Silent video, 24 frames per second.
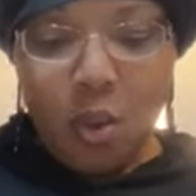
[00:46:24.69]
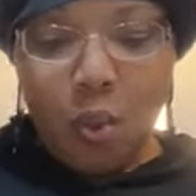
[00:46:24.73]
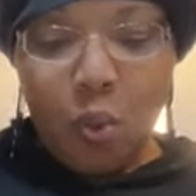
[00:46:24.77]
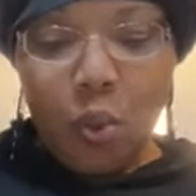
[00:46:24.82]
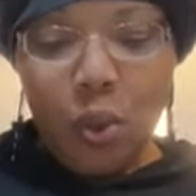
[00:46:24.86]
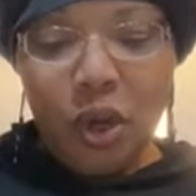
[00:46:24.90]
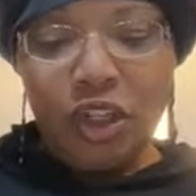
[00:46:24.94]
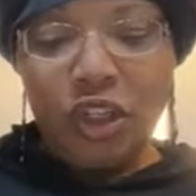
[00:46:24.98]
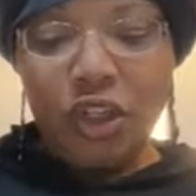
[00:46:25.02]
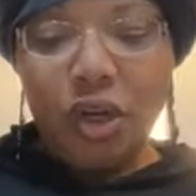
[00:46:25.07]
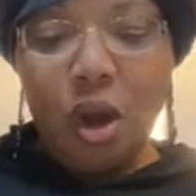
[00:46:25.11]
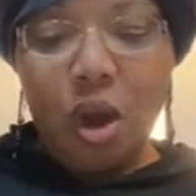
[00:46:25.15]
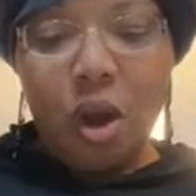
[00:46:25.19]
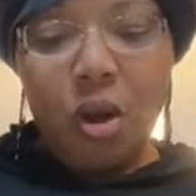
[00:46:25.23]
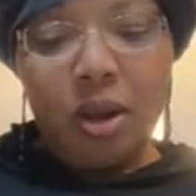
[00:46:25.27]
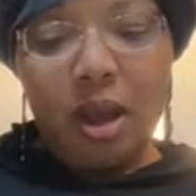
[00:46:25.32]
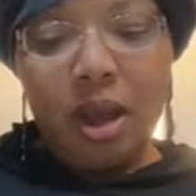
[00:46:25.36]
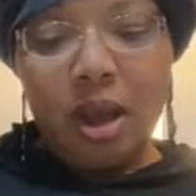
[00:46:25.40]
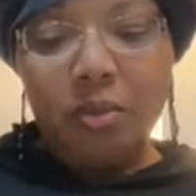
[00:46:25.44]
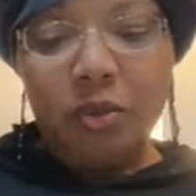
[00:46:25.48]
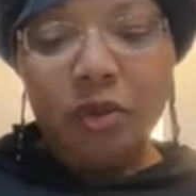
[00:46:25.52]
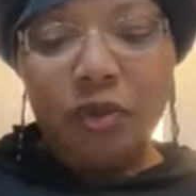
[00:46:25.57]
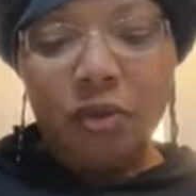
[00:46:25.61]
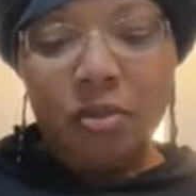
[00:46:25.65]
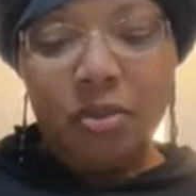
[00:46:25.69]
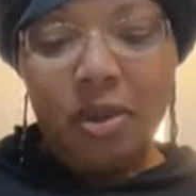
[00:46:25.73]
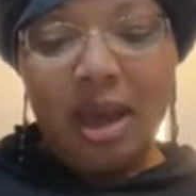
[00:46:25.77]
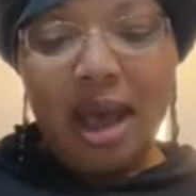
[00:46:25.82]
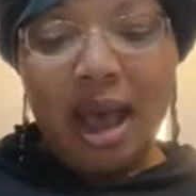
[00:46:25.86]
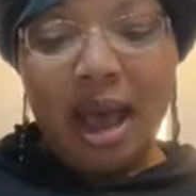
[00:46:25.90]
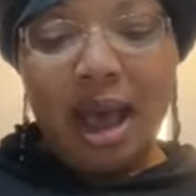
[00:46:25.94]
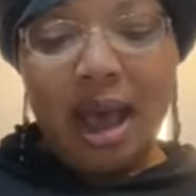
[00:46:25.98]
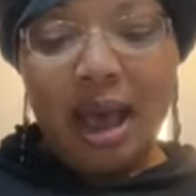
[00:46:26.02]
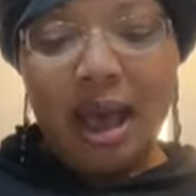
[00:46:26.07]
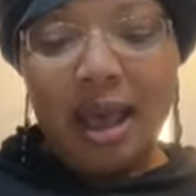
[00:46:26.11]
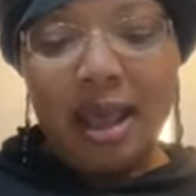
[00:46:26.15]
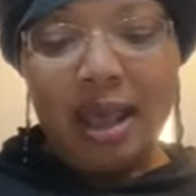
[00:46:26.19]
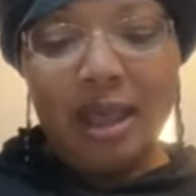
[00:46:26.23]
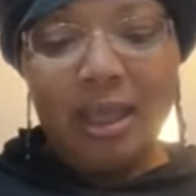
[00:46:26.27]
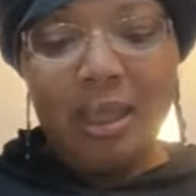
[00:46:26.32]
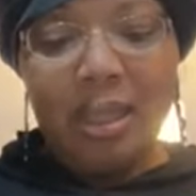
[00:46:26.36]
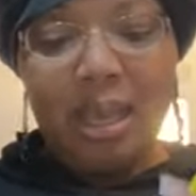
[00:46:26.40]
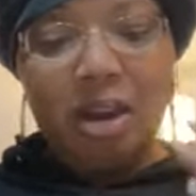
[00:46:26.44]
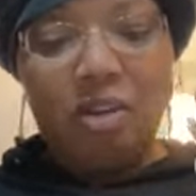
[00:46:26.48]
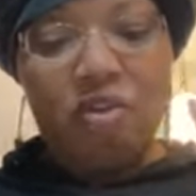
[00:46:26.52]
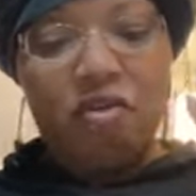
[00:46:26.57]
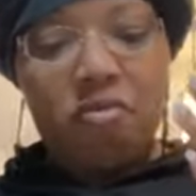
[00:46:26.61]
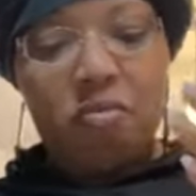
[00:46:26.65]
Which law comes from
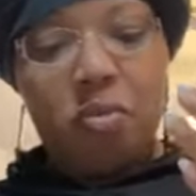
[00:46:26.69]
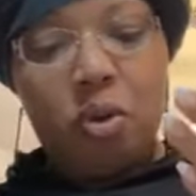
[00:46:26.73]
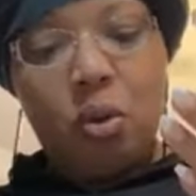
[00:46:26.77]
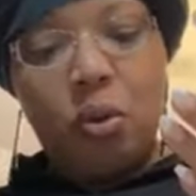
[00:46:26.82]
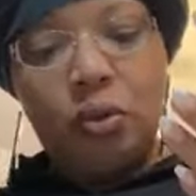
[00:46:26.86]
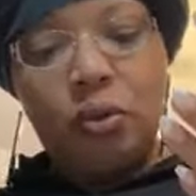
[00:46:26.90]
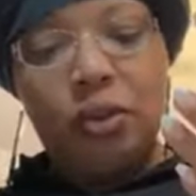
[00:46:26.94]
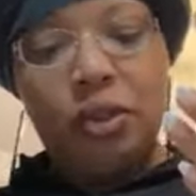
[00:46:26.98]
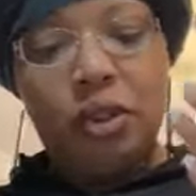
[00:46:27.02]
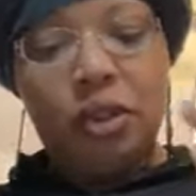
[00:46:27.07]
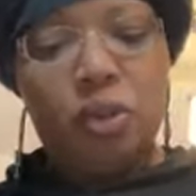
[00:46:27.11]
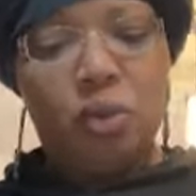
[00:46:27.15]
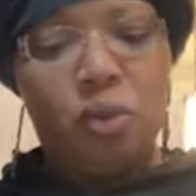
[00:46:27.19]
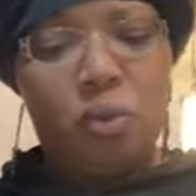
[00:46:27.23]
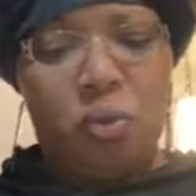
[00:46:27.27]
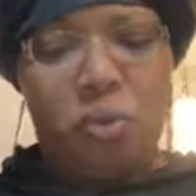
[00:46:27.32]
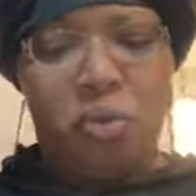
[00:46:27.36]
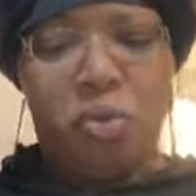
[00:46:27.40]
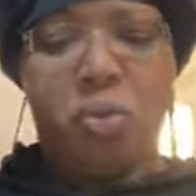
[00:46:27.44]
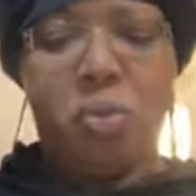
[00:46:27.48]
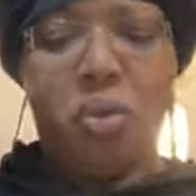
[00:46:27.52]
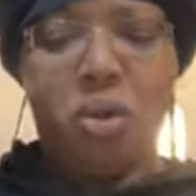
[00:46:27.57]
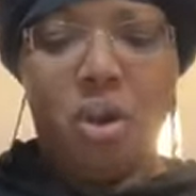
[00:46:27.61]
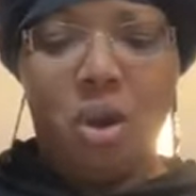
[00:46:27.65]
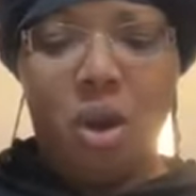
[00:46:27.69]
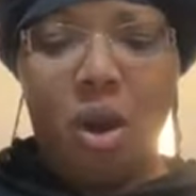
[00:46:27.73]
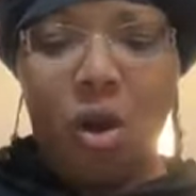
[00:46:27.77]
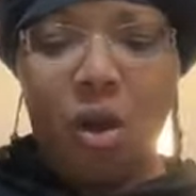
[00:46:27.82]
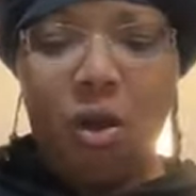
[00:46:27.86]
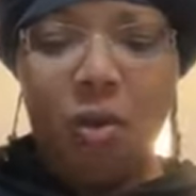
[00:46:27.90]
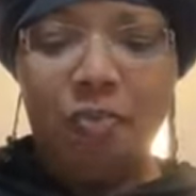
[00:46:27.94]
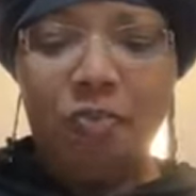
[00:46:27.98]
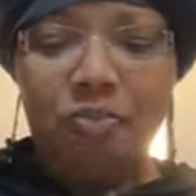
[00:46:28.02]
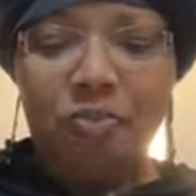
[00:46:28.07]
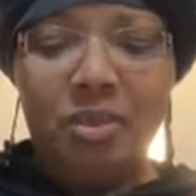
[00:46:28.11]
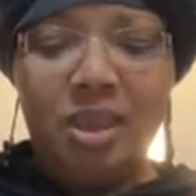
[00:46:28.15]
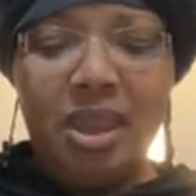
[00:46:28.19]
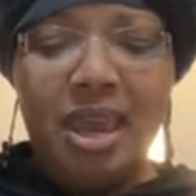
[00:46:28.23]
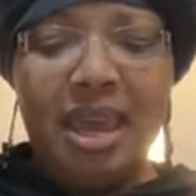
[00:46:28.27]
God, that of Moses or your law?